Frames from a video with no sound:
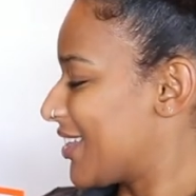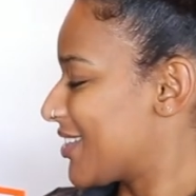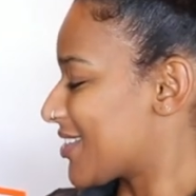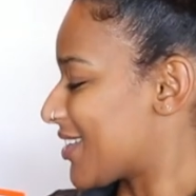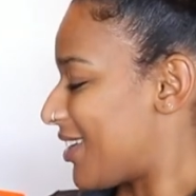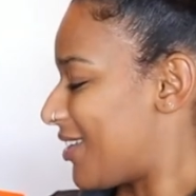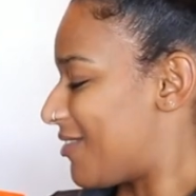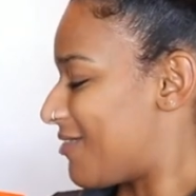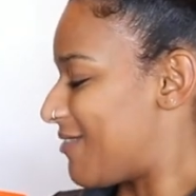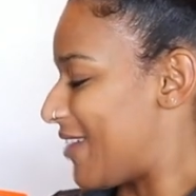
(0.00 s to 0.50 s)
it's
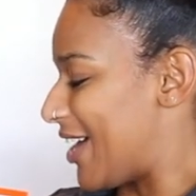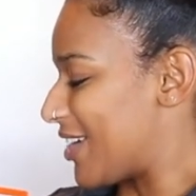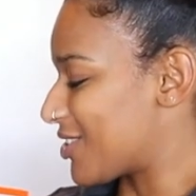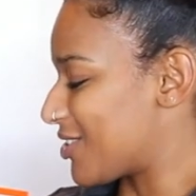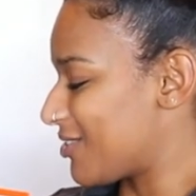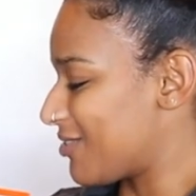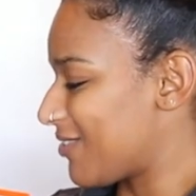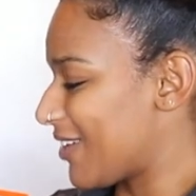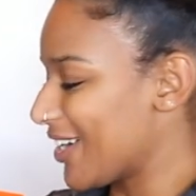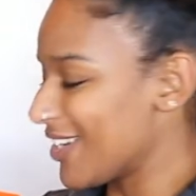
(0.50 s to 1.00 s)
got a
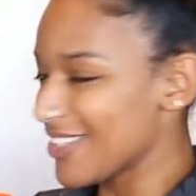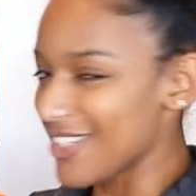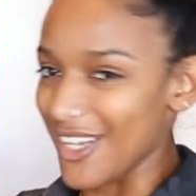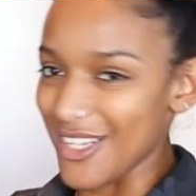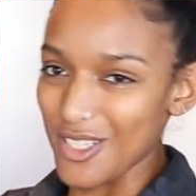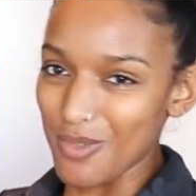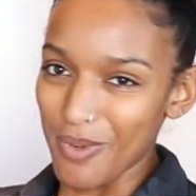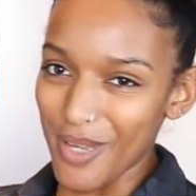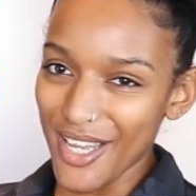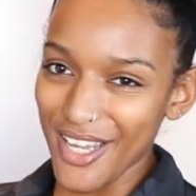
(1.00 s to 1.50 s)
Fashionphile
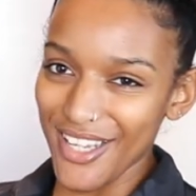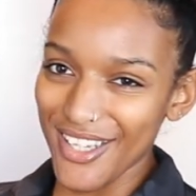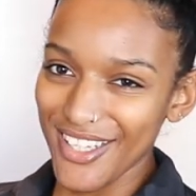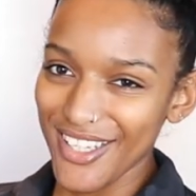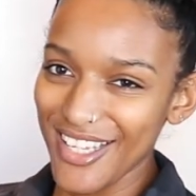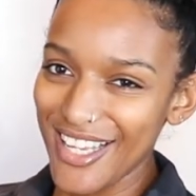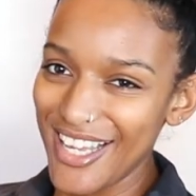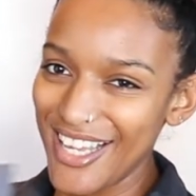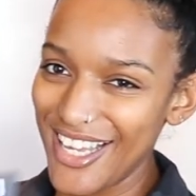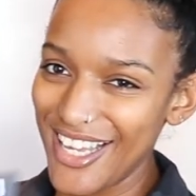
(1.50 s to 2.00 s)
dust bag,